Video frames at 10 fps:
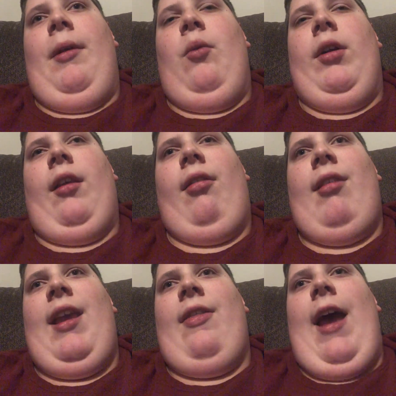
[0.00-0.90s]
want to
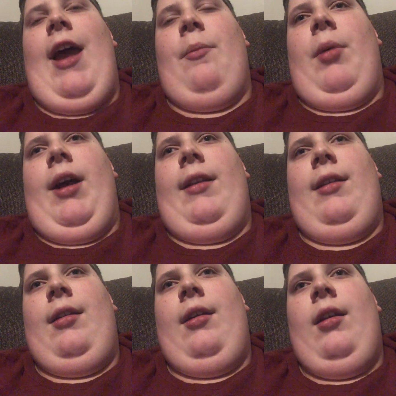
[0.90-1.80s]
see that,
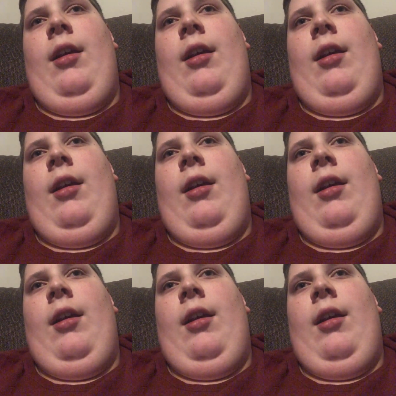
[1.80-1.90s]
but